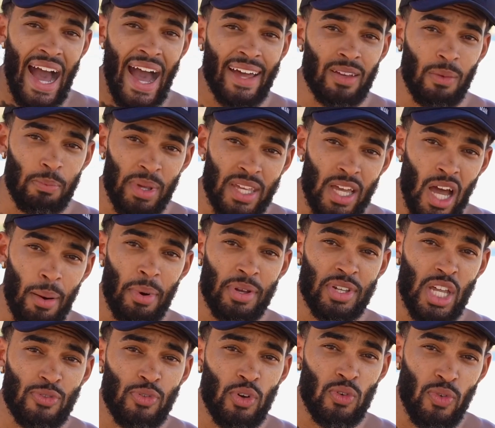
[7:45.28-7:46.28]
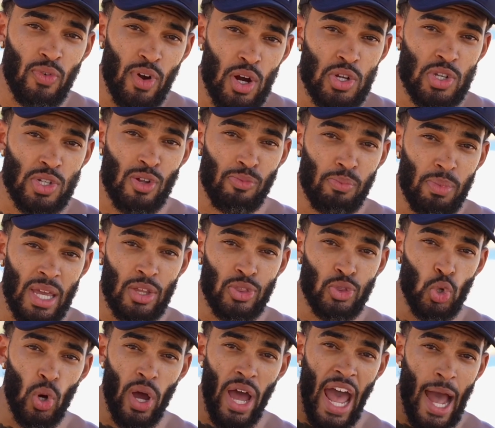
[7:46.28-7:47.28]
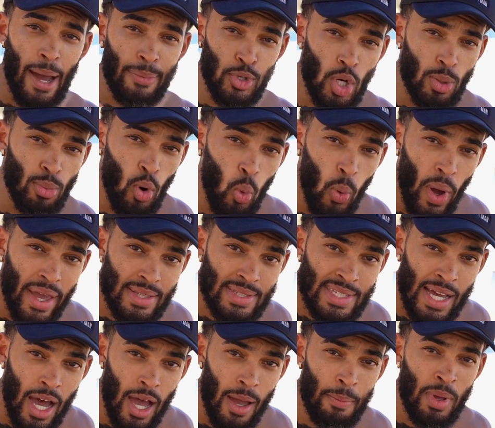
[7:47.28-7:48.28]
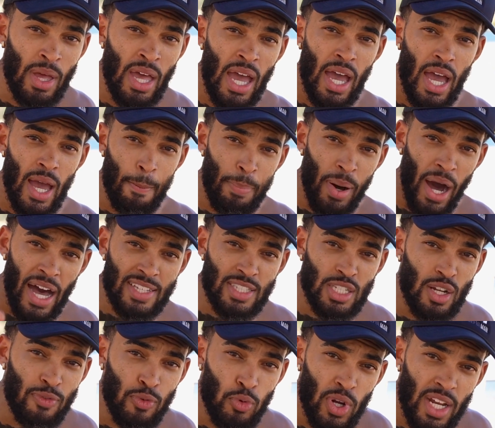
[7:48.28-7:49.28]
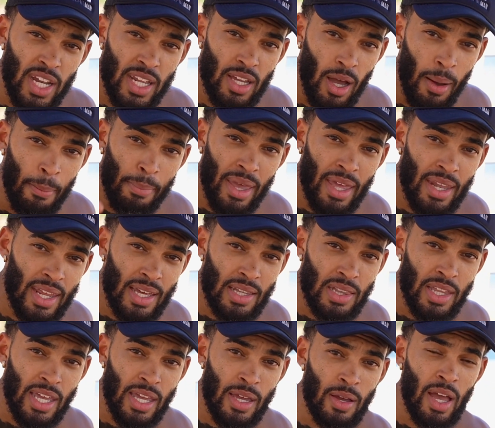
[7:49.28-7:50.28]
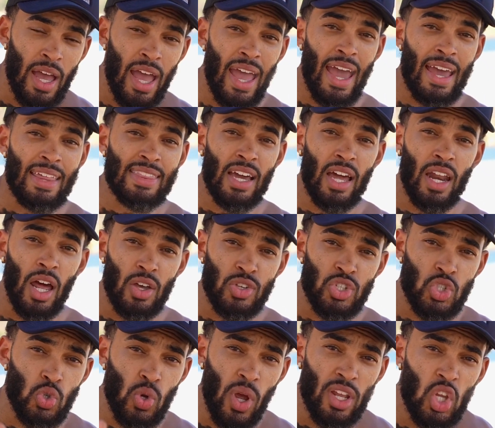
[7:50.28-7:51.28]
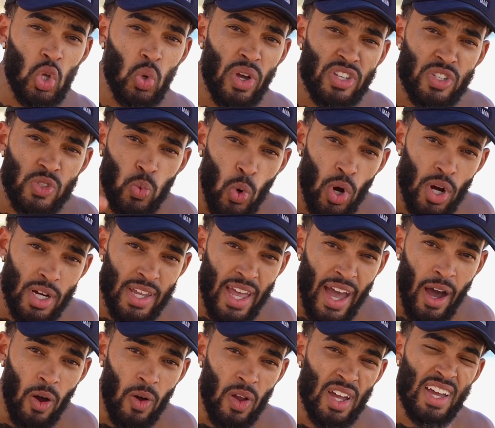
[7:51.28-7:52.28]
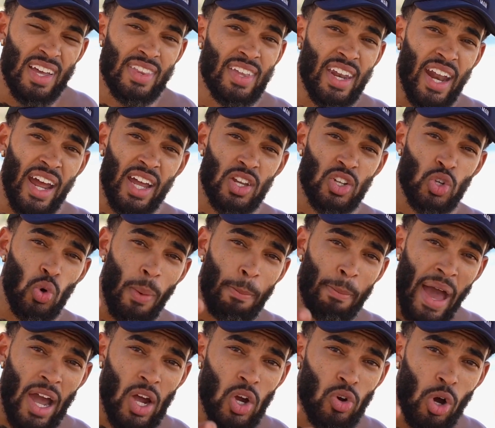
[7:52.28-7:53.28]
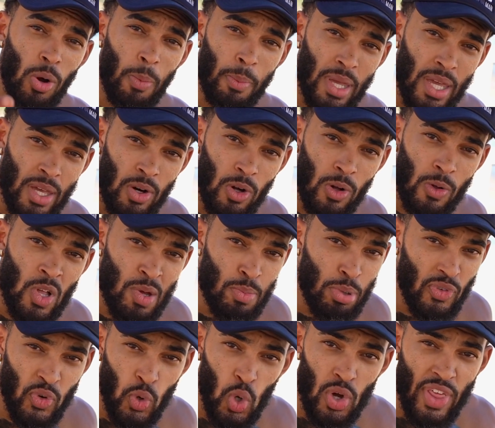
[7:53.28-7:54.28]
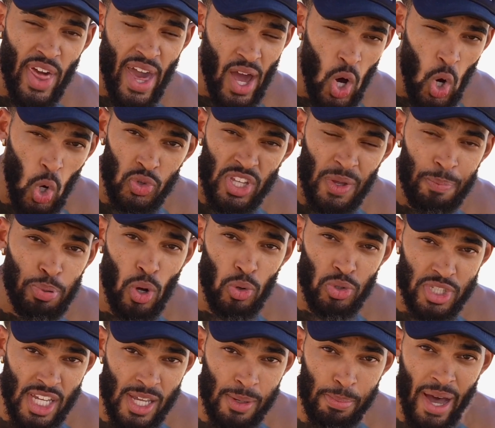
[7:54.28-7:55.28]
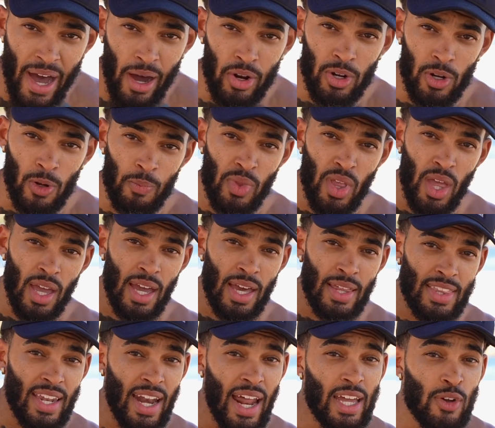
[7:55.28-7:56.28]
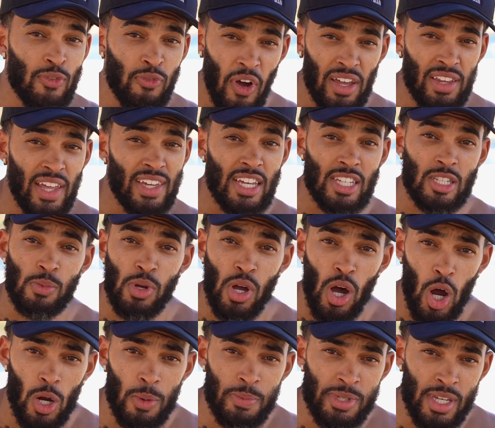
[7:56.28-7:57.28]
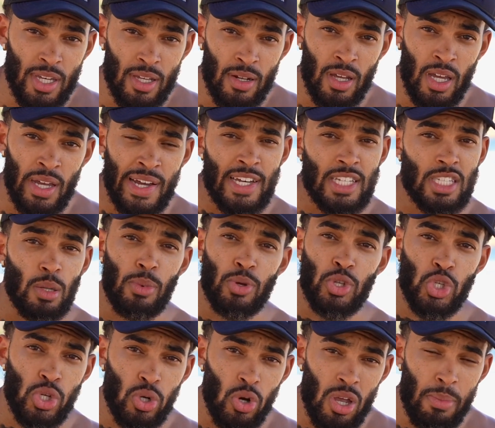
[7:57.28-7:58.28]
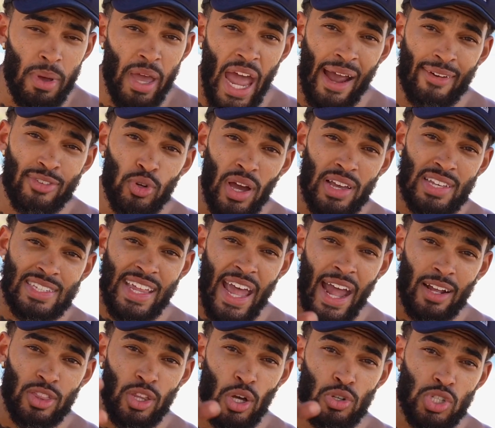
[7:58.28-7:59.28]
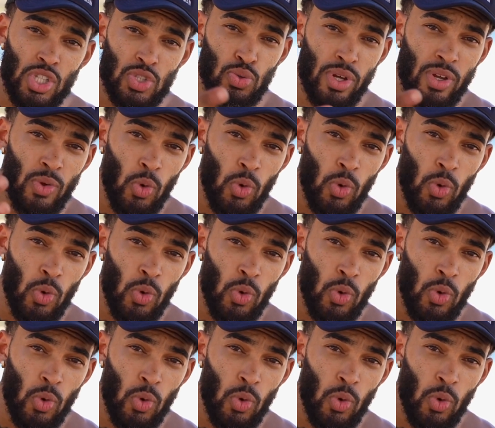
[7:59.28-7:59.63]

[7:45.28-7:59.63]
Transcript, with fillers: had to become a different version of me through an abnormal wake time positive reading immediately, and then a strenuous workout. Then I can do a macro meal. Before that, only protein powder. Then I can finally get some carbs in. Some enjoyment after I stack those three